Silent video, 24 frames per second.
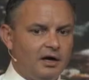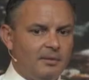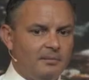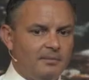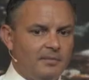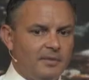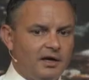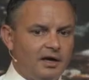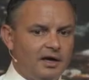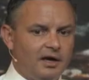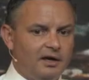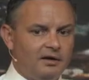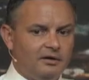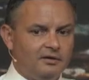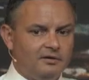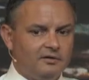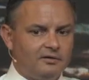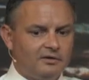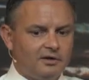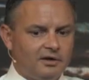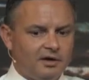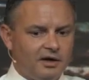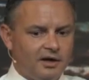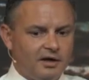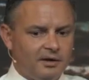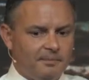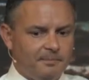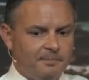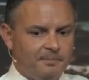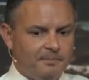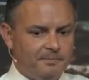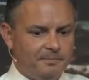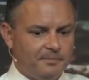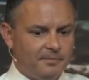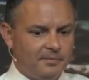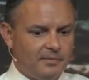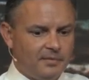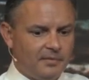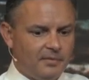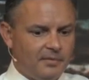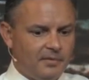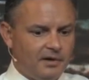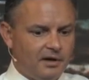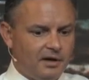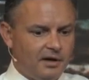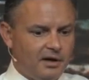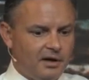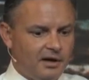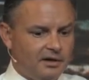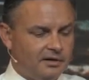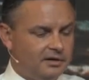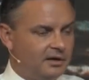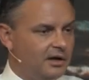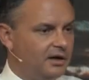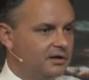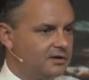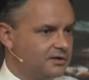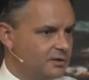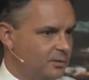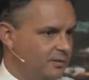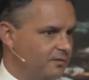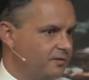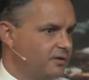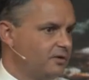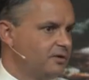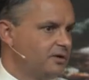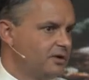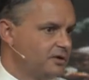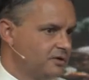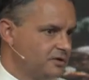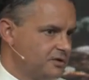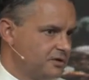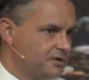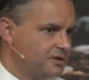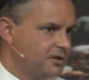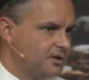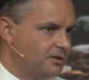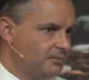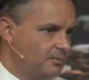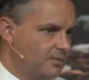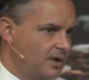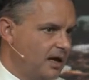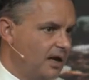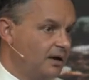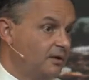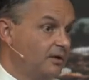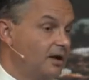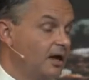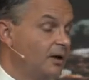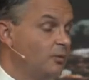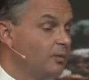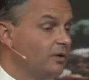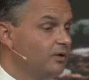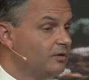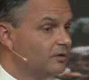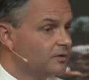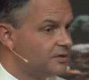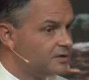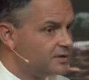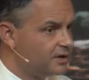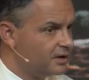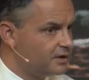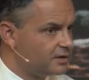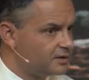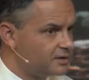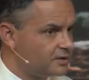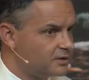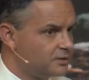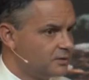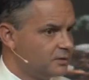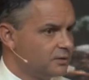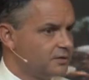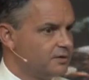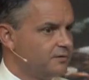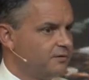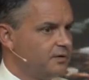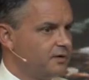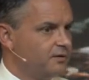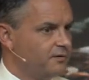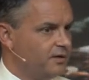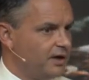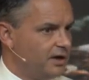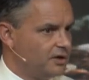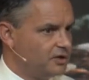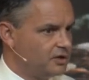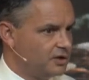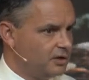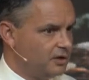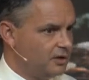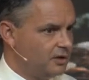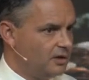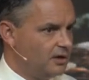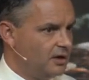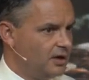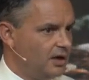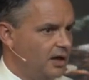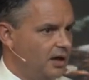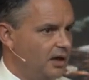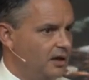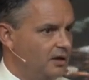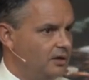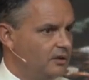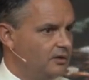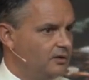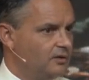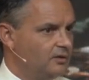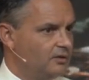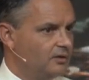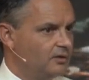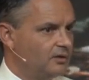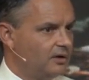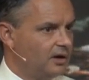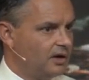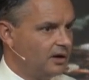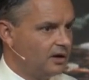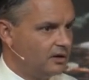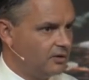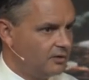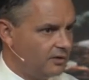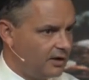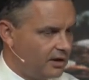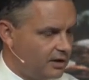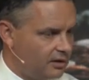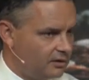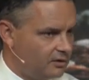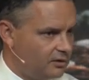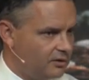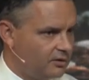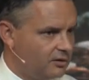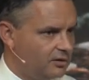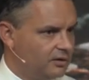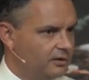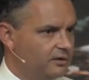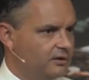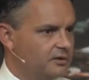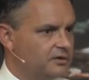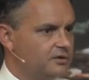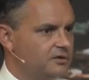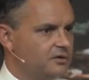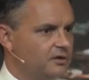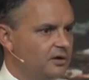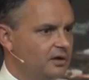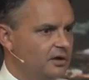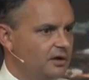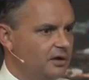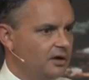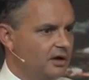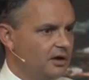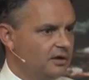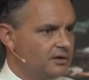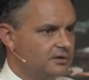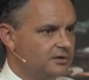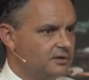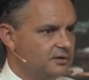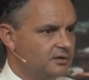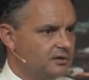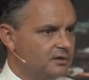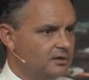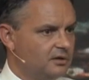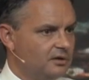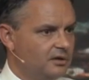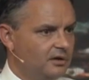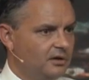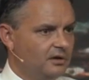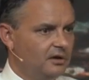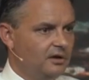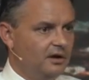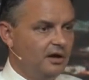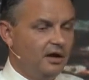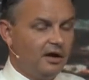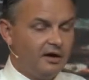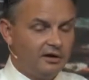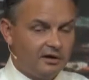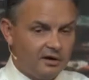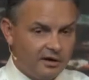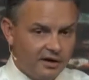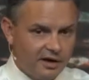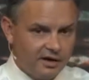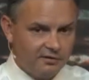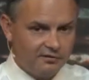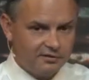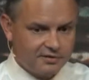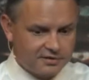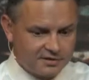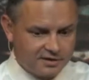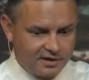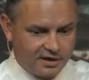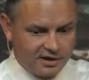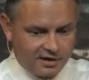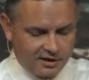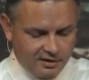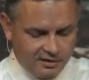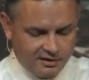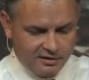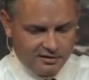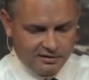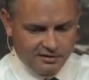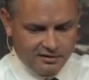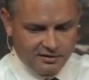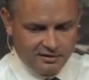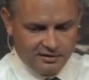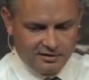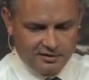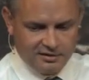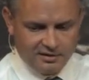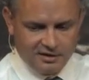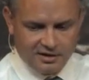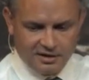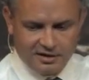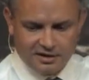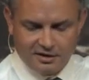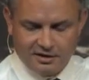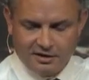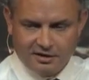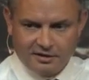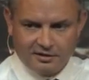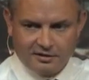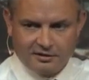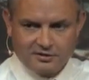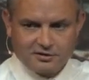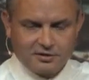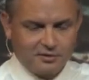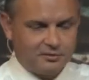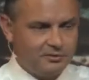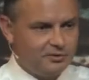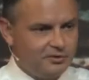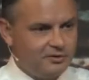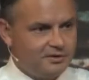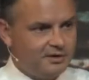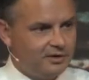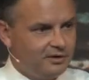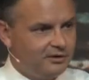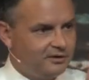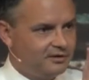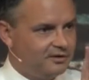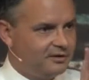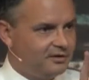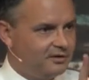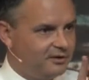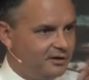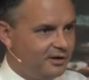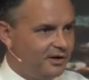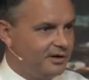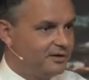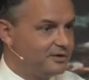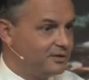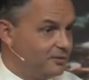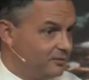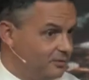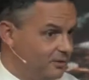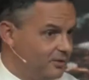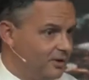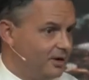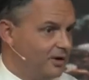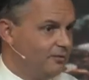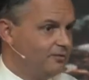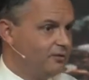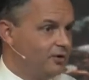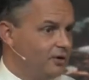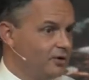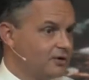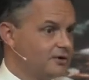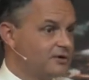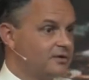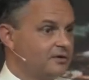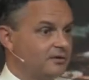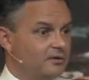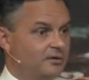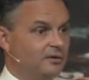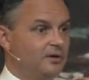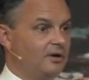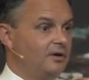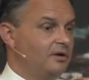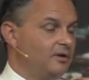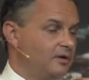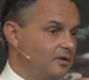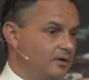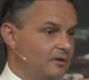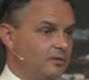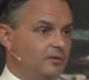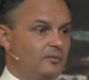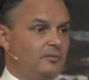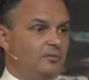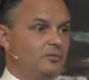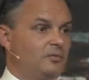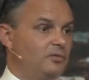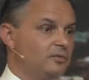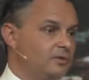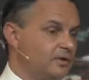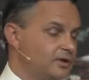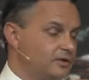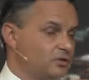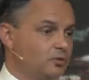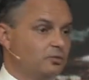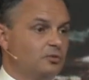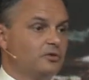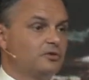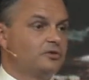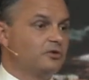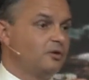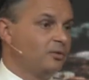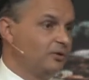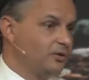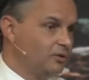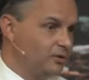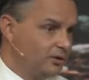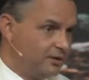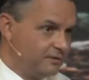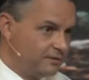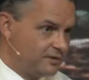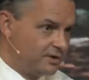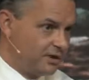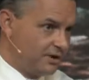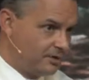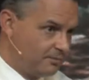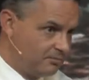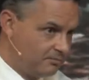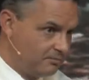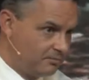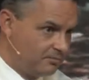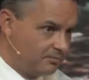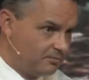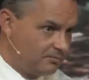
And so we're very interested. And we do see it as a source of innovation and creating local industry and so on. And I have to say, so New Zealand, as you have noticed, there's almost no one who lives here.